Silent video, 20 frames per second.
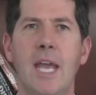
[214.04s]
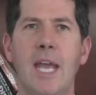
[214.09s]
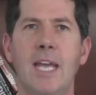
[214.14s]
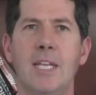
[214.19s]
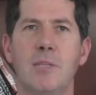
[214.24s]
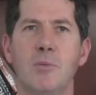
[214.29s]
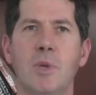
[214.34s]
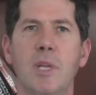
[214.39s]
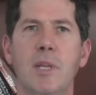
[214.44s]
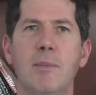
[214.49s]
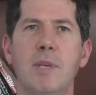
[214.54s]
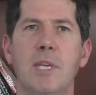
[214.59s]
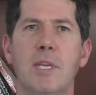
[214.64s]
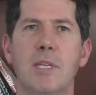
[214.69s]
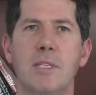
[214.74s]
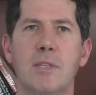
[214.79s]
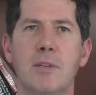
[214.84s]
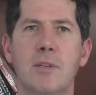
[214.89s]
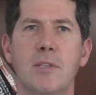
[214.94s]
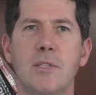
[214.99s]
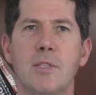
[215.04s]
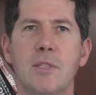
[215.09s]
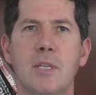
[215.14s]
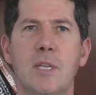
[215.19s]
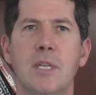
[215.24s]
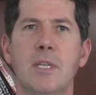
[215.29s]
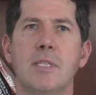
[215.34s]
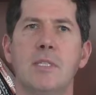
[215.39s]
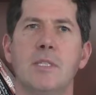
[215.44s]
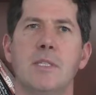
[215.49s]
it's really because there's
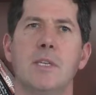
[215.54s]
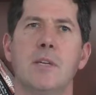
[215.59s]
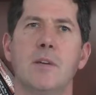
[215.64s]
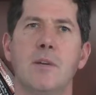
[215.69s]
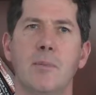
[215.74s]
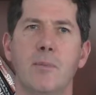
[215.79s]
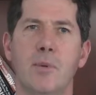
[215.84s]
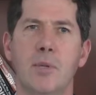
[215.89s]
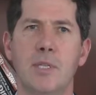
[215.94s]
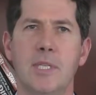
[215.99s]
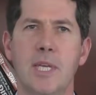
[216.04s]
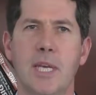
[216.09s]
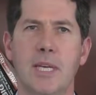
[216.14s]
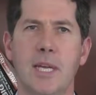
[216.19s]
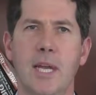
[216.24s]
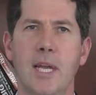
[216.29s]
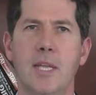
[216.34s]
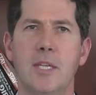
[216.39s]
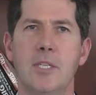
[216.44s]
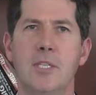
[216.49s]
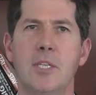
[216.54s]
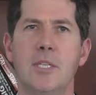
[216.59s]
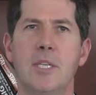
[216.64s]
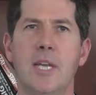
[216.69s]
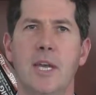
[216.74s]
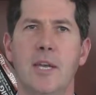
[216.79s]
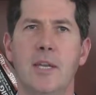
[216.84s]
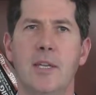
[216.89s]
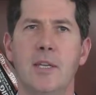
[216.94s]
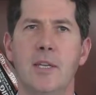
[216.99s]
considerable technology
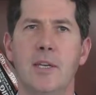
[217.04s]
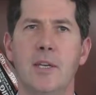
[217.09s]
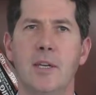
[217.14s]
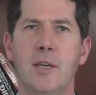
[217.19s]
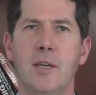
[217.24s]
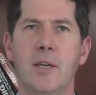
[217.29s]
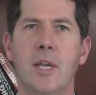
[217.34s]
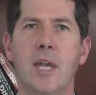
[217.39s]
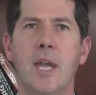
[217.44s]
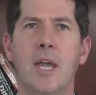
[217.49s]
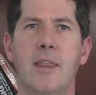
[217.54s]
talent here